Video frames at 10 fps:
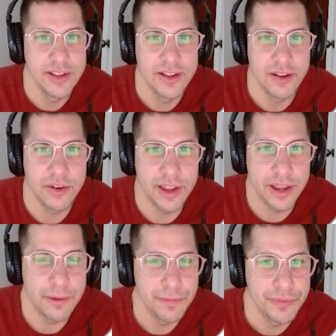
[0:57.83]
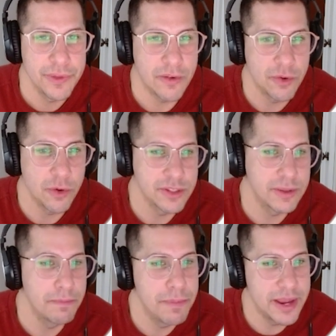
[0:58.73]
Okay, now of course, the
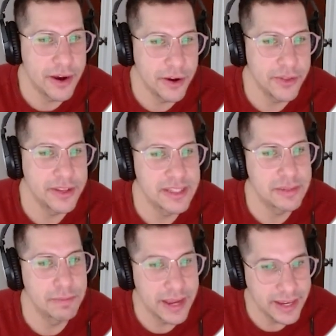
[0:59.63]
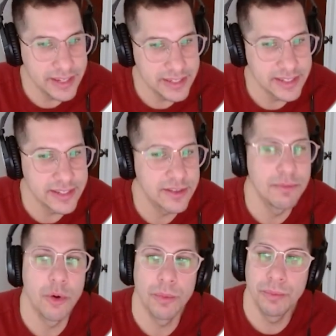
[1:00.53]
bigger the space, the
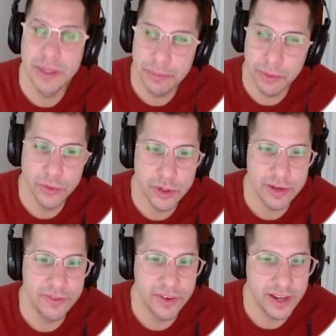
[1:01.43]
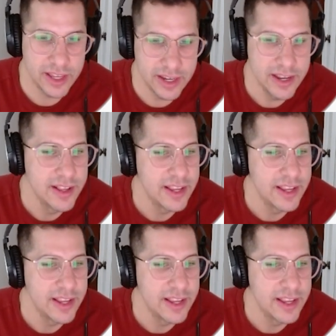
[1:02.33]
more people you can fit in.